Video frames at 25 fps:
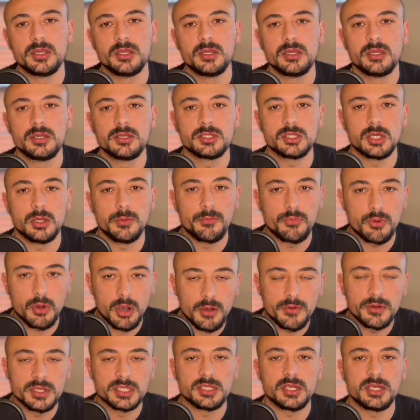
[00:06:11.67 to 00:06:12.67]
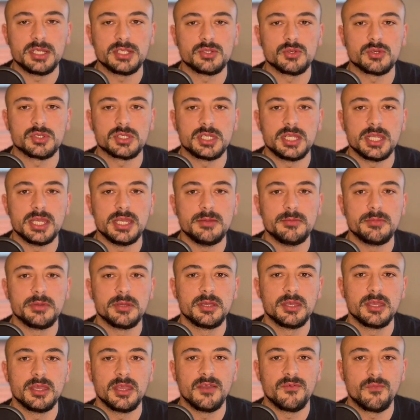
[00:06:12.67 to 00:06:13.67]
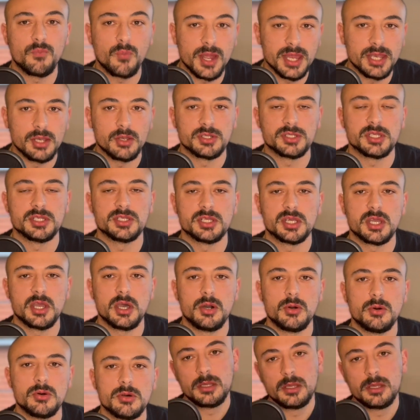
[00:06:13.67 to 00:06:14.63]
So prioritize your sleep if weight loss is a goal.